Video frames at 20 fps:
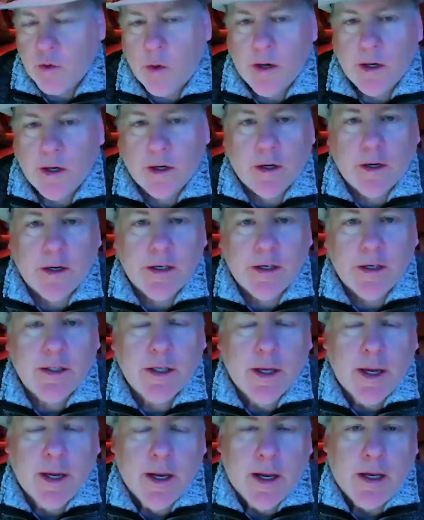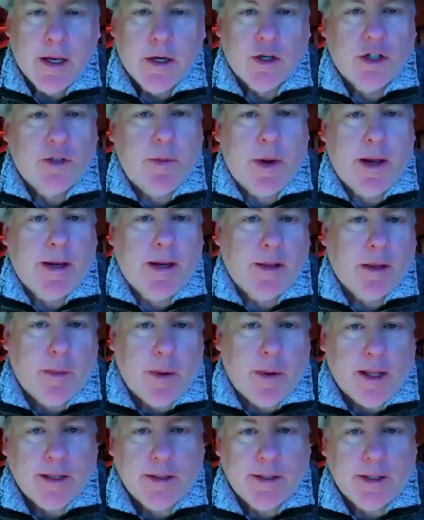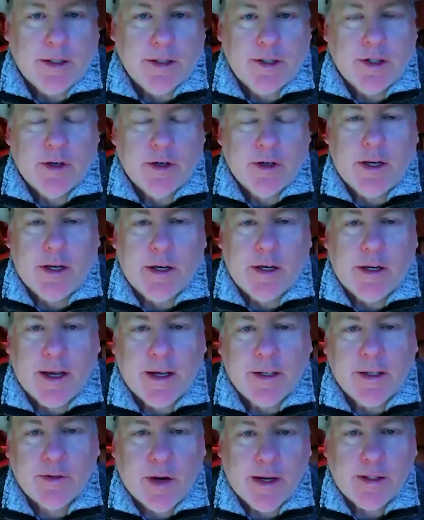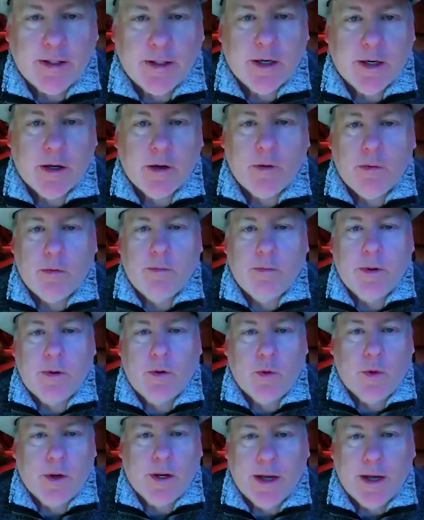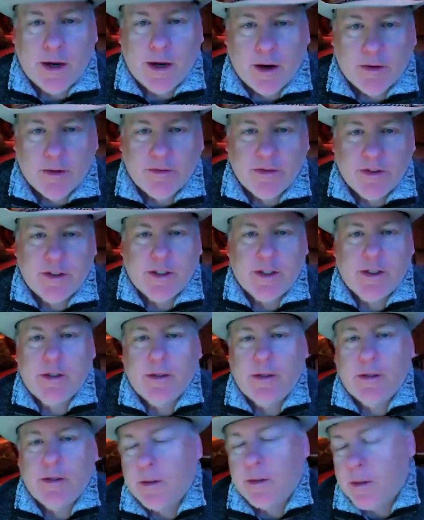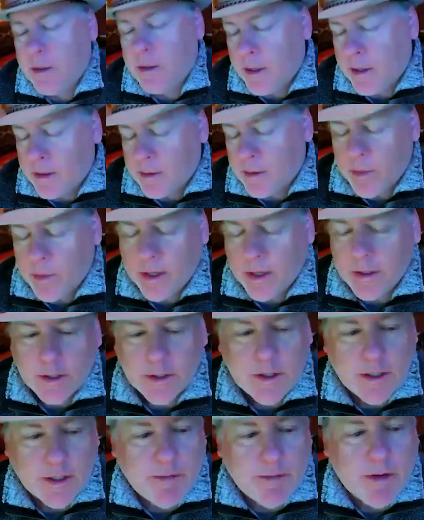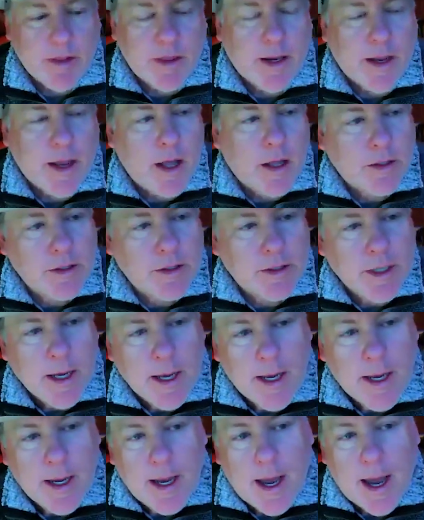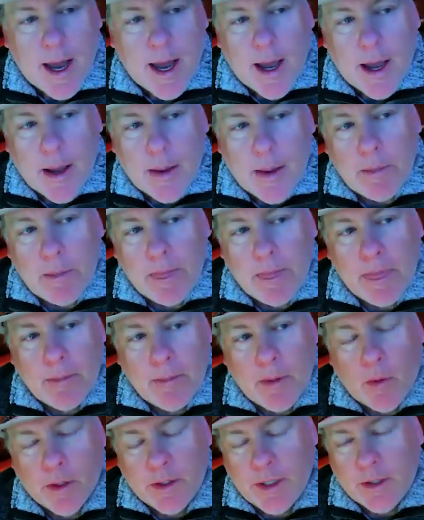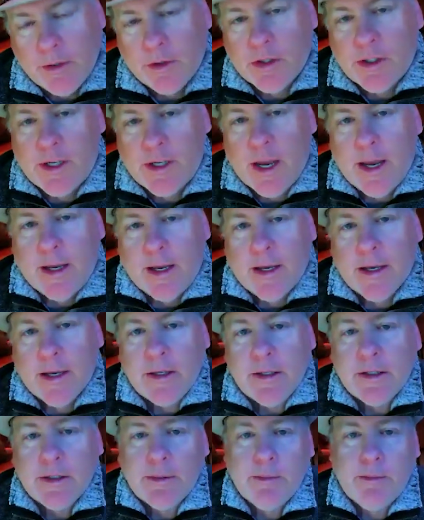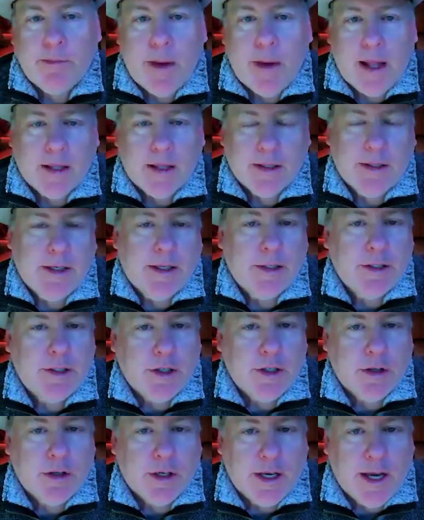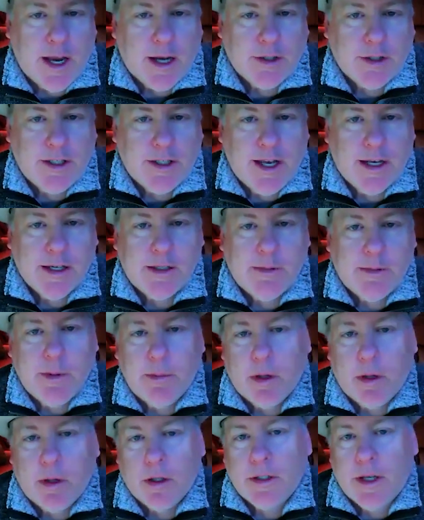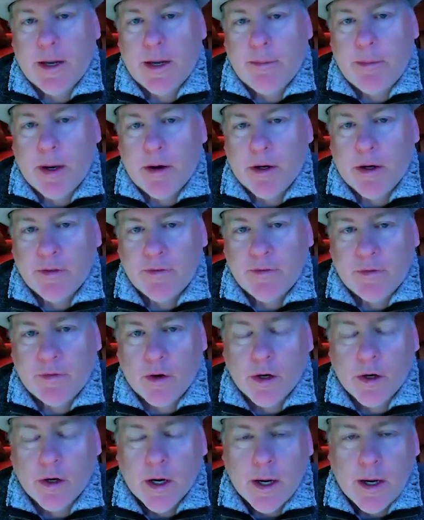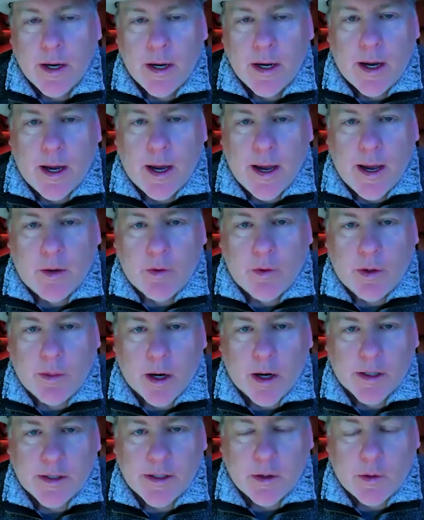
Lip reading: Twitter, is you're spiking the policy uncertainty index, right? So between tariffs and budgets and everything else. But what's interesting is policy uncertainty actually tends to be bullish, not bearish for equity markets.